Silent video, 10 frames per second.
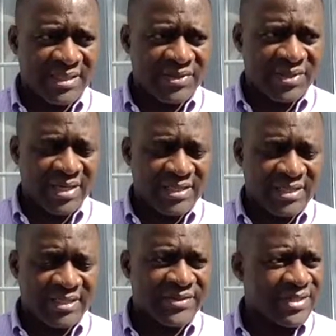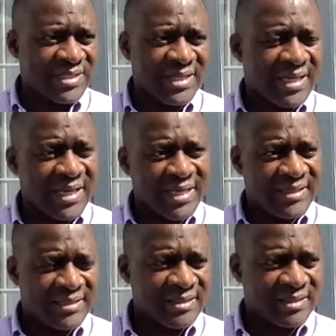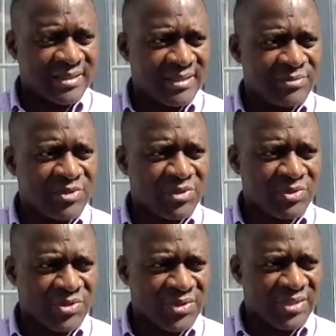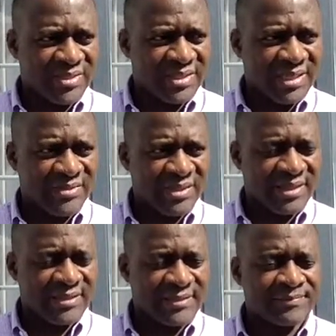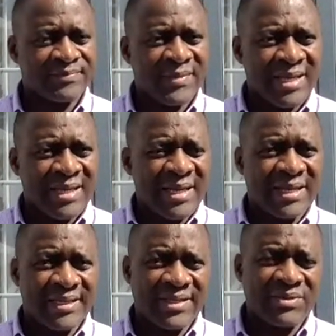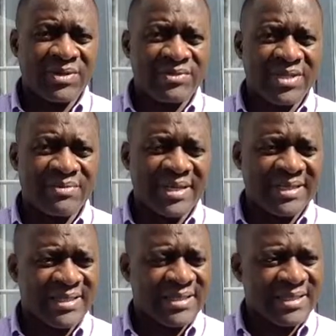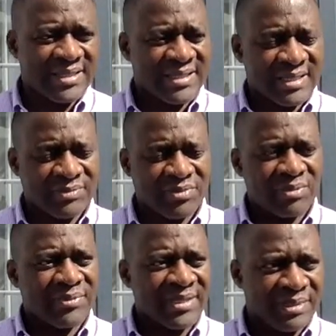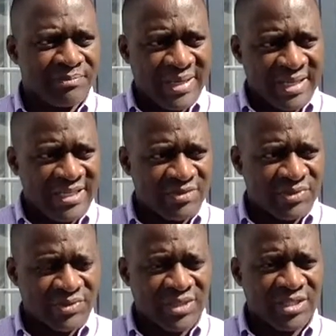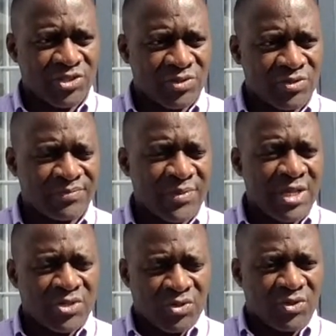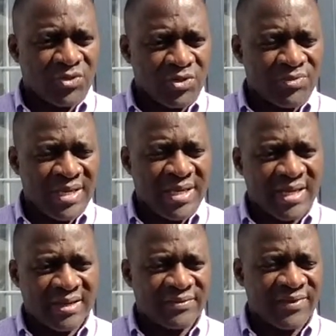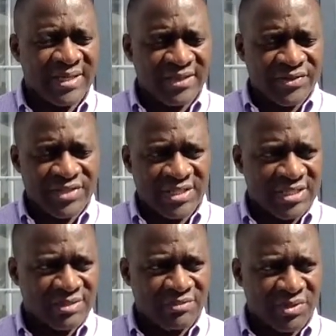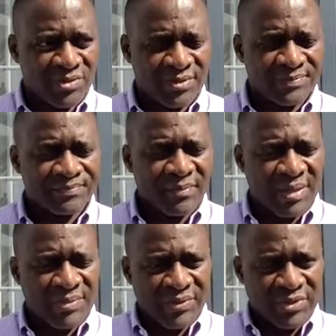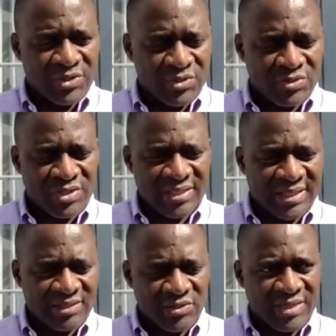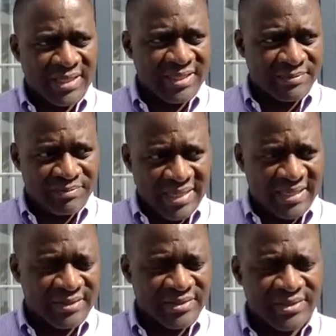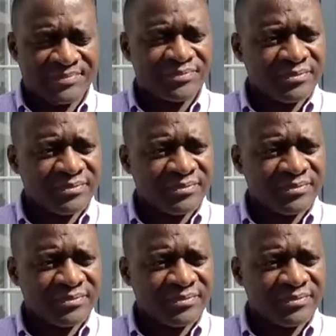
cytokines increased and the immunomodulatory cytokines. And I think what really matters is, is probably the balance between the two. So although you may have increases in both, but when you start looking at the balance,